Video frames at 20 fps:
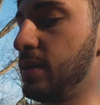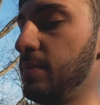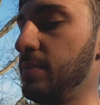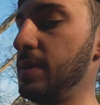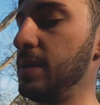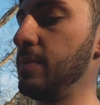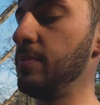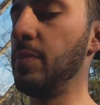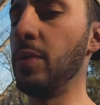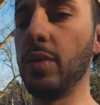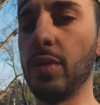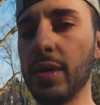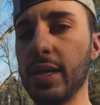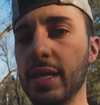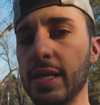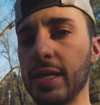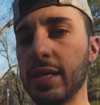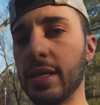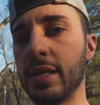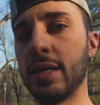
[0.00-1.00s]
to be
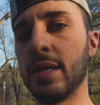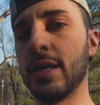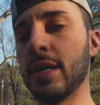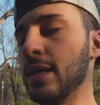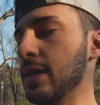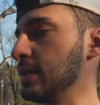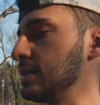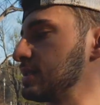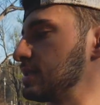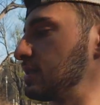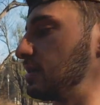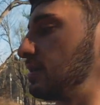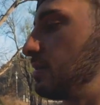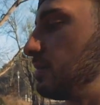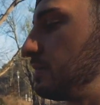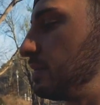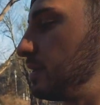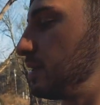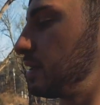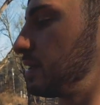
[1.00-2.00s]
putting
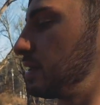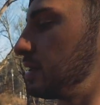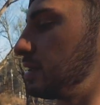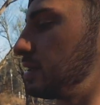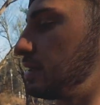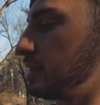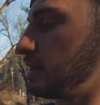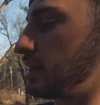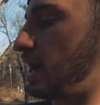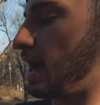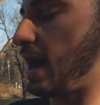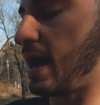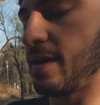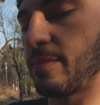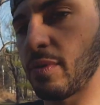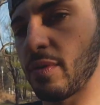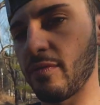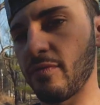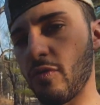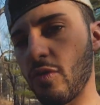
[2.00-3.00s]
some high
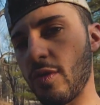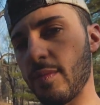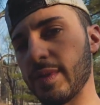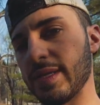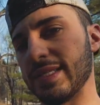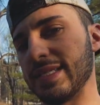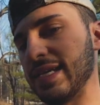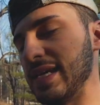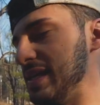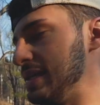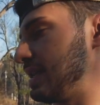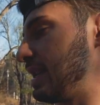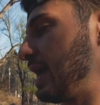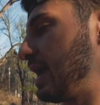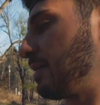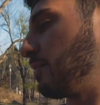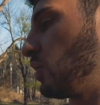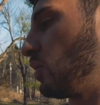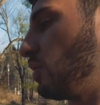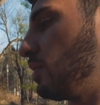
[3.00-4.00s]
performance
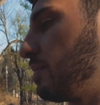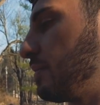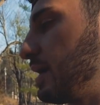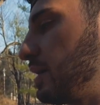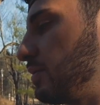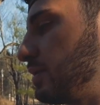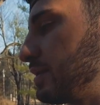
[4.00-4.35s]
enamel by